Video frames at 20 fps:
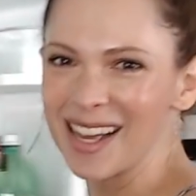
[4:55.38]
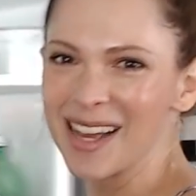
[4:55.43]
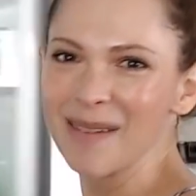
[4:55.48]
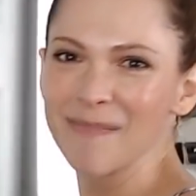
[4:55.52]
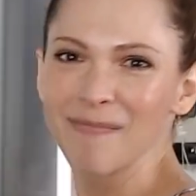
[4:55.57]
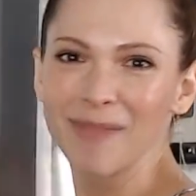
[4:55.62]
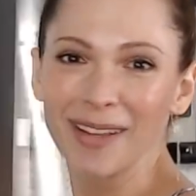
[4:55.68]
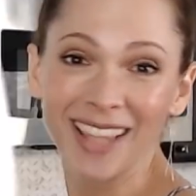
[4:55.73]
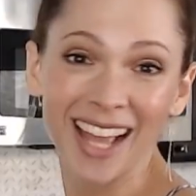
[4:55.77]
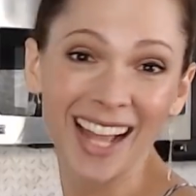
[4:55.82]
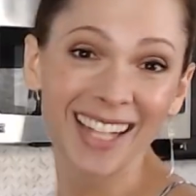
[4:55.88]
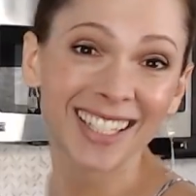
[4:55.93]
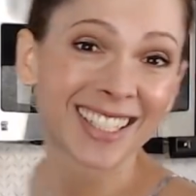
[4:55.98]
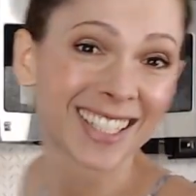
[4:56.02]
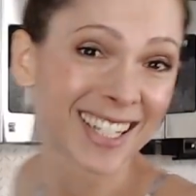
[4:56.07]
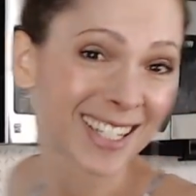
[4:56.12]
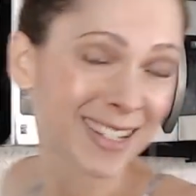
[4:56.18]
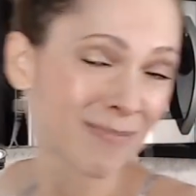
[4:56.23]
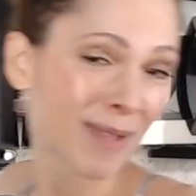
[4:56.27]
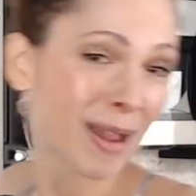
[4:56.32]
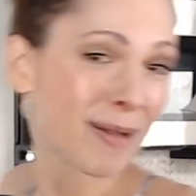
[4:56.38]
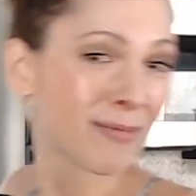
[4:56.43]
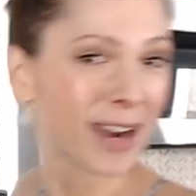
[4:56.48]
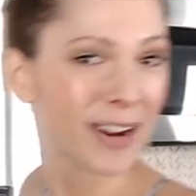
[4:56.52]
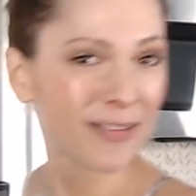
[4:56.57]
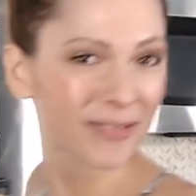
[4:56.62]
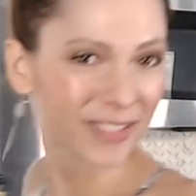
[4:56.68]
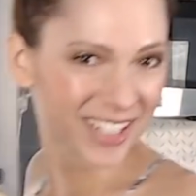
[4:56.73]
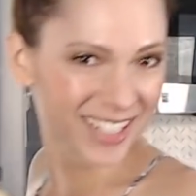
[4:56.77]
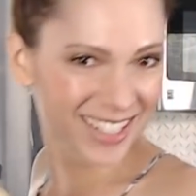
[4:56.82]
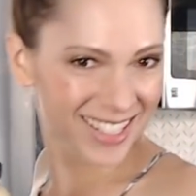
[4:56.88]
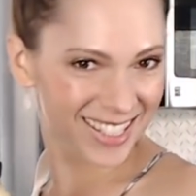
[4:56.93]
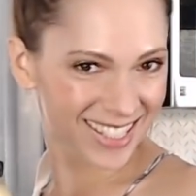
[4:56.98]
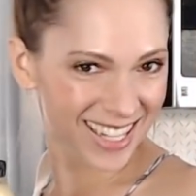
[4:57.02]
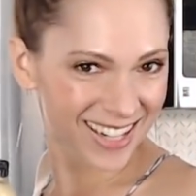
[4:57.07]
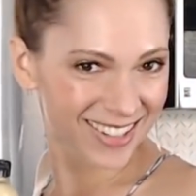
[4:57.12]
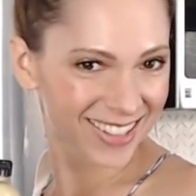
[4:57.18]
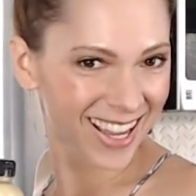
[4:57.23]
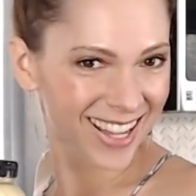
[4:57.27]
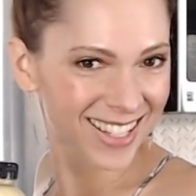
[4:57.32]
But that's just my preference.
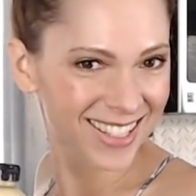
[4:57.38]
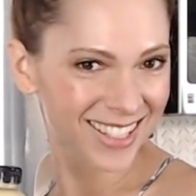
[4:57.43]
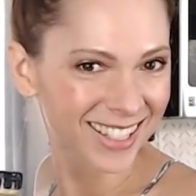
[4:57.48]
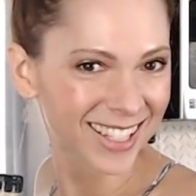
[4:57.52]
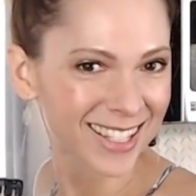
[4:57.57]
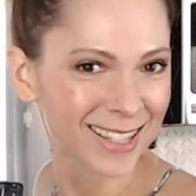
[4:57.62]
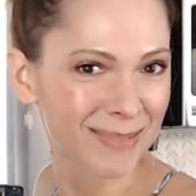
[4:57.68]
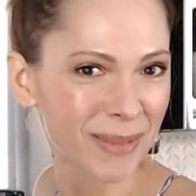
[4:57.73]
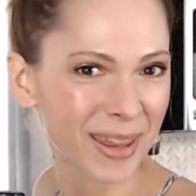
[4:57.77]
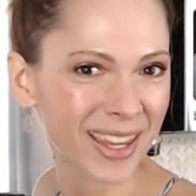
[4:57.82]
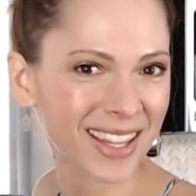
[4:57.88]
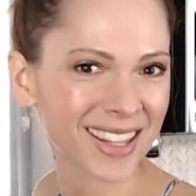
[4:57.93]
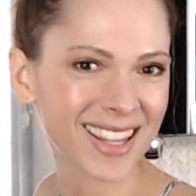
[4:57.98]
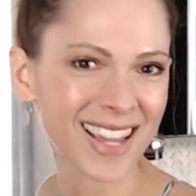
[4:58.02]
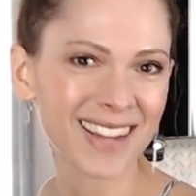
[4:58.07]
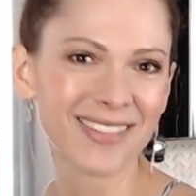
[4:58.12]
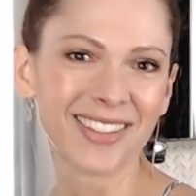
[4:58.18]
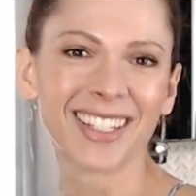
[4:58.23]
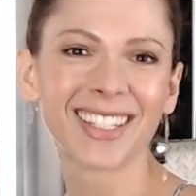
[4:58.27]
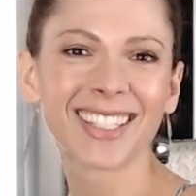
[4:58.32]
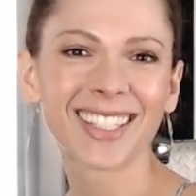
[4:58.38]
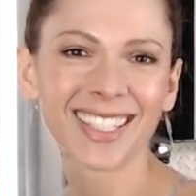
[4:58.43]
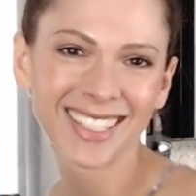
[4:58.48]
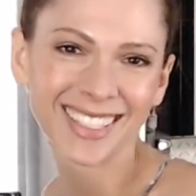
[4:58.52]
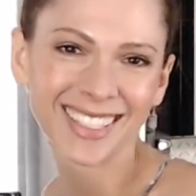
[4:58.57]
Okay, so let's make a sandwich.